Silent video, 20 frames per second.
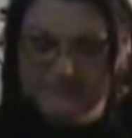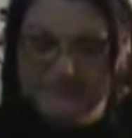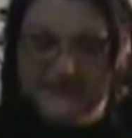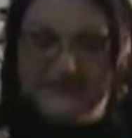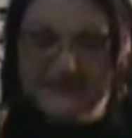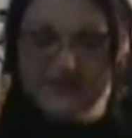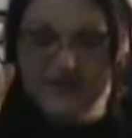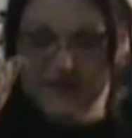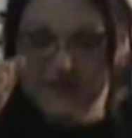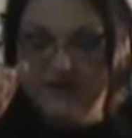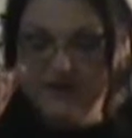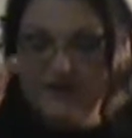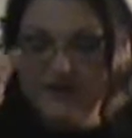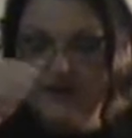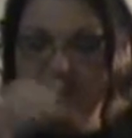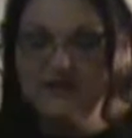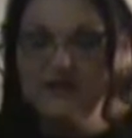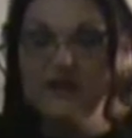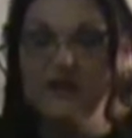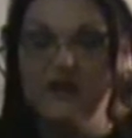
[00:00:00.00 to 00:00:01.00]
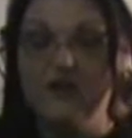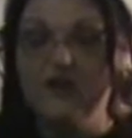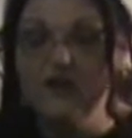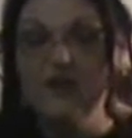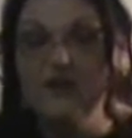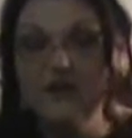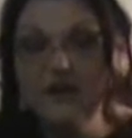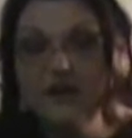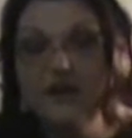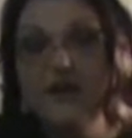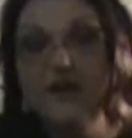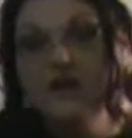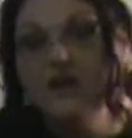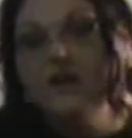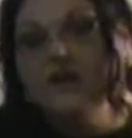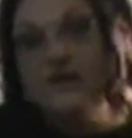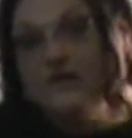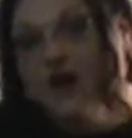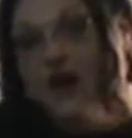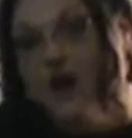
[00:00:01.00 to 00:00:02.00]
it's hard to get the guard
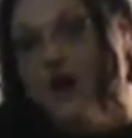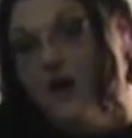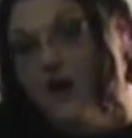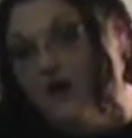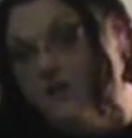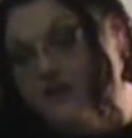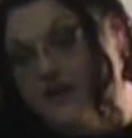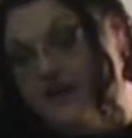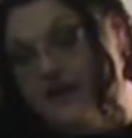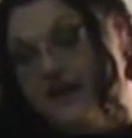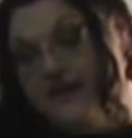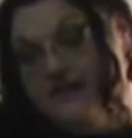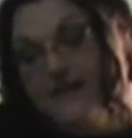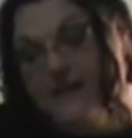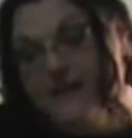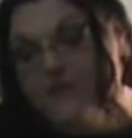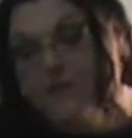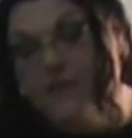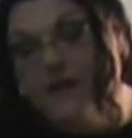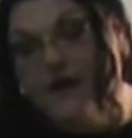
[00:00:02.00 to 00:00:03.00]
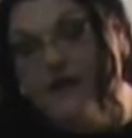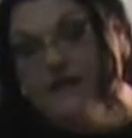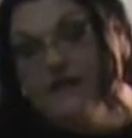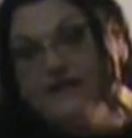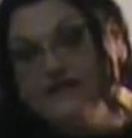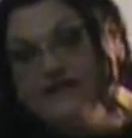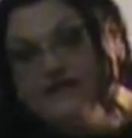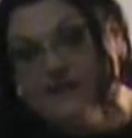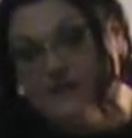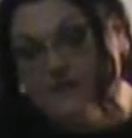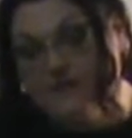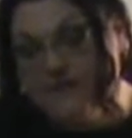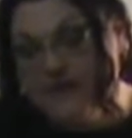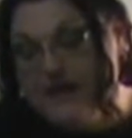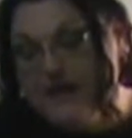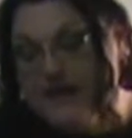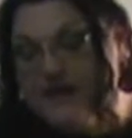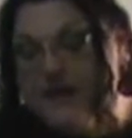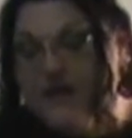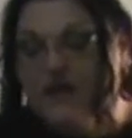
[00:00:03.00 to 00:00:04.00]
to hold in there while it's still
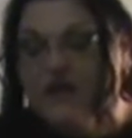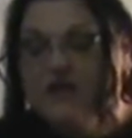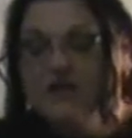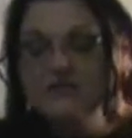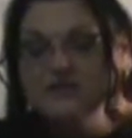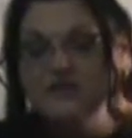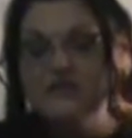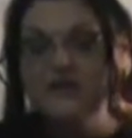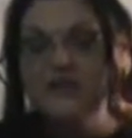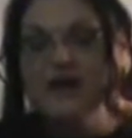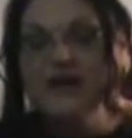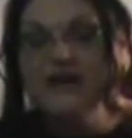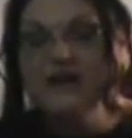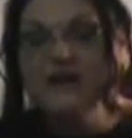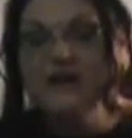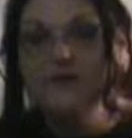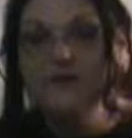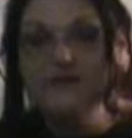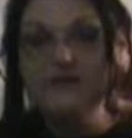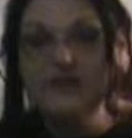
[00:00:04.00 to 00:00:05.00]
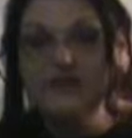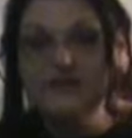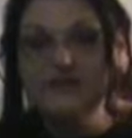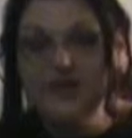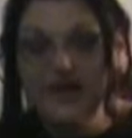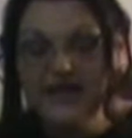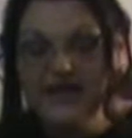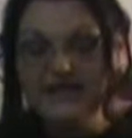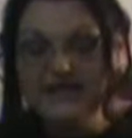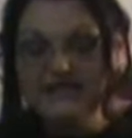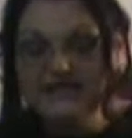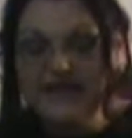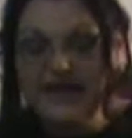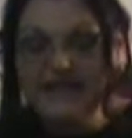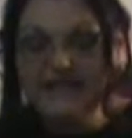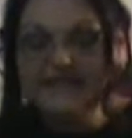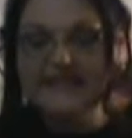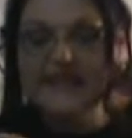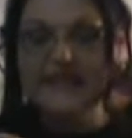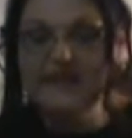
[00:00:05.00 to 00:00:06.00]
big. So what I do is I try to
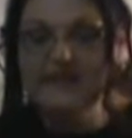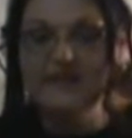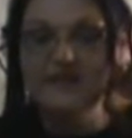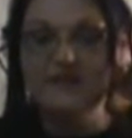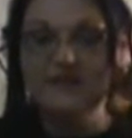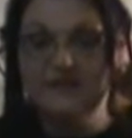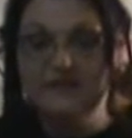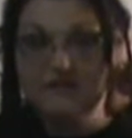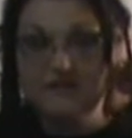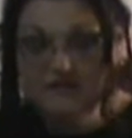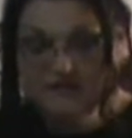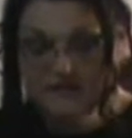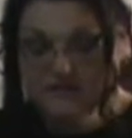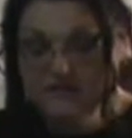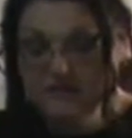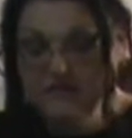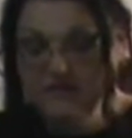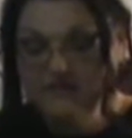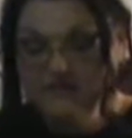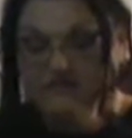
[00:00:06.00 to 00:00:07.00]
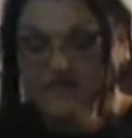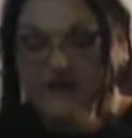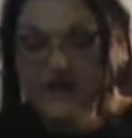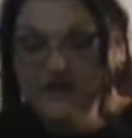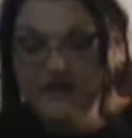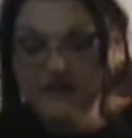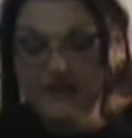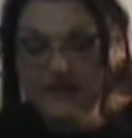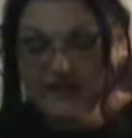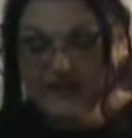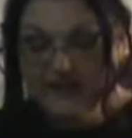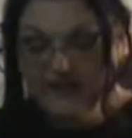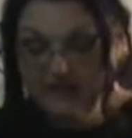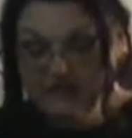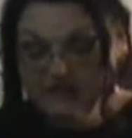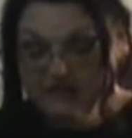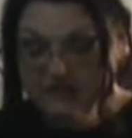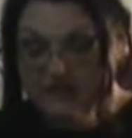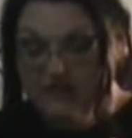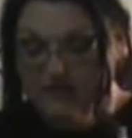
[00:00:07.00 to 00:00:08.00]
slice down fairly,
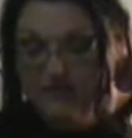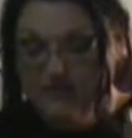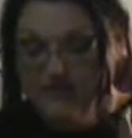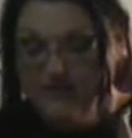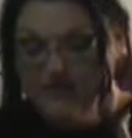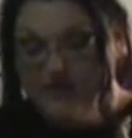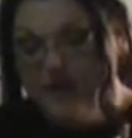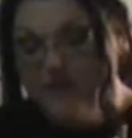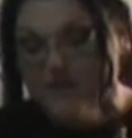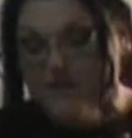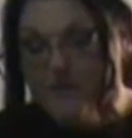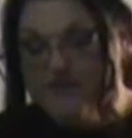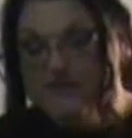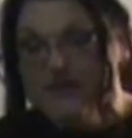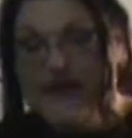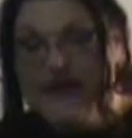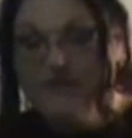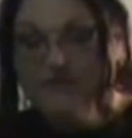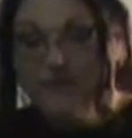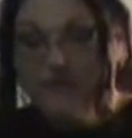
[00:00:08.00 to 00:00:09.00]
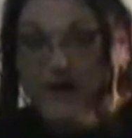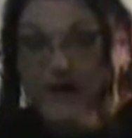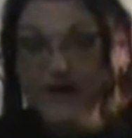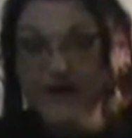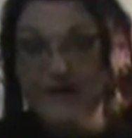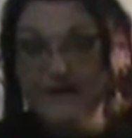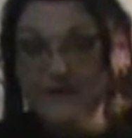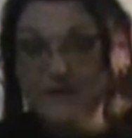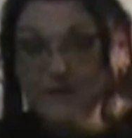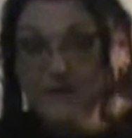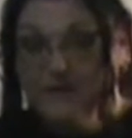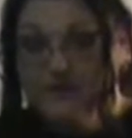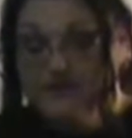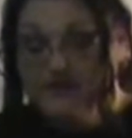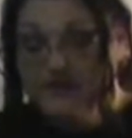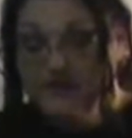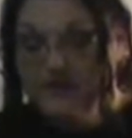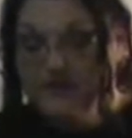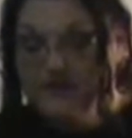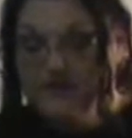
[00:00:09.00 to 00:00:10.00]
almost halfway, somewhere
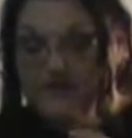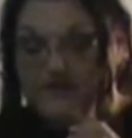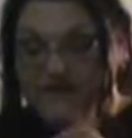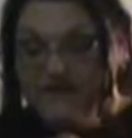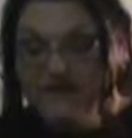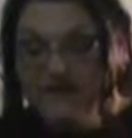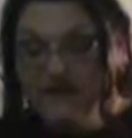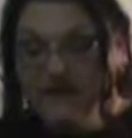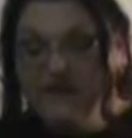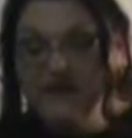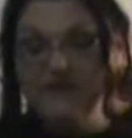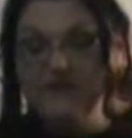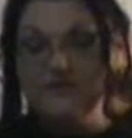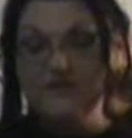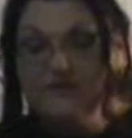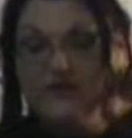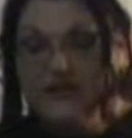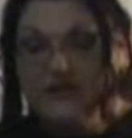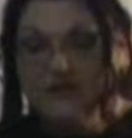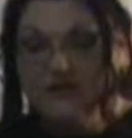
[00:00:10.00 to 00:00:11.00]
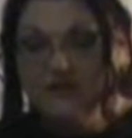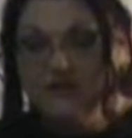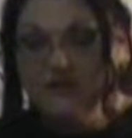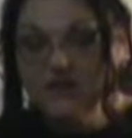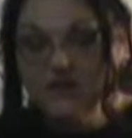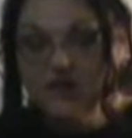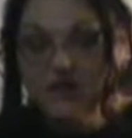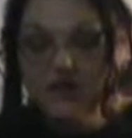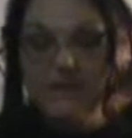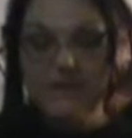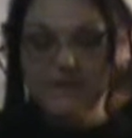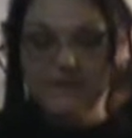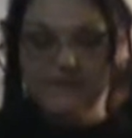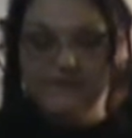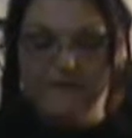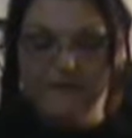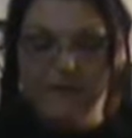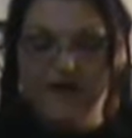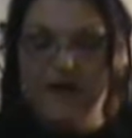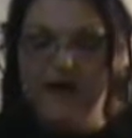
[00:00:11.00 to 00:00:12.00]
in there, fairly close down
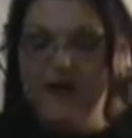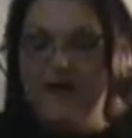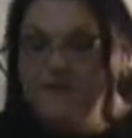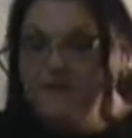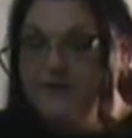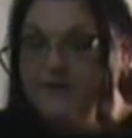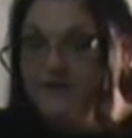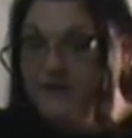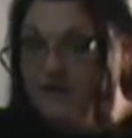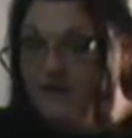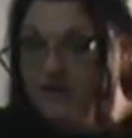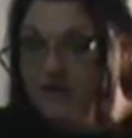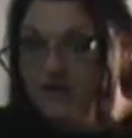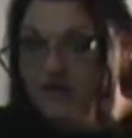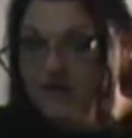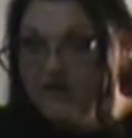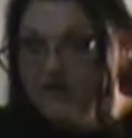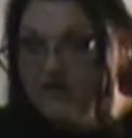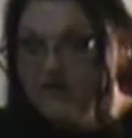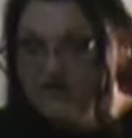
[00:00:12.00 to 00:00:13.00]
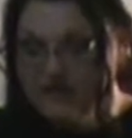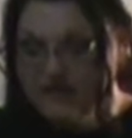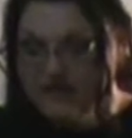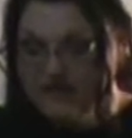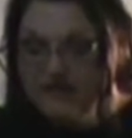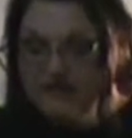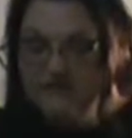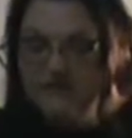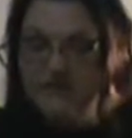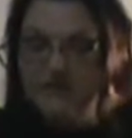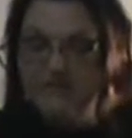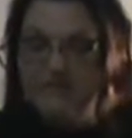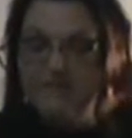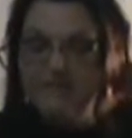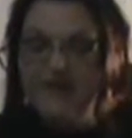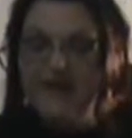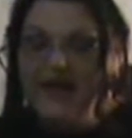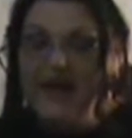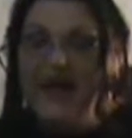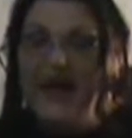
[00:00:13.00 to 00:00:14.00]
before I put the guard on and use it.
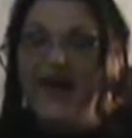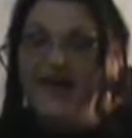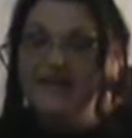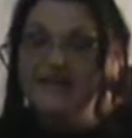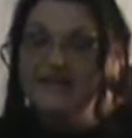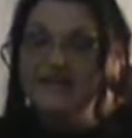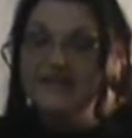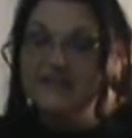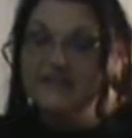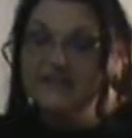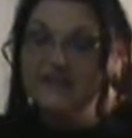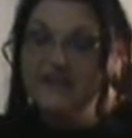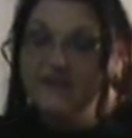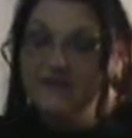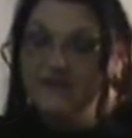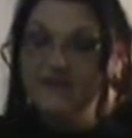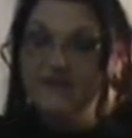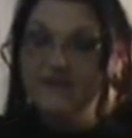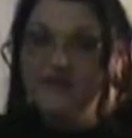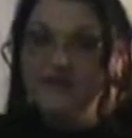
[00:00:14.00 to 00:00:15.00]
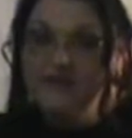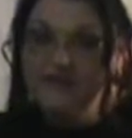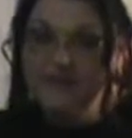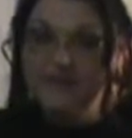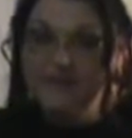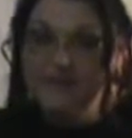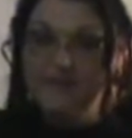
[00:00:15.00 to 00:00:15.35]
But I don't recommend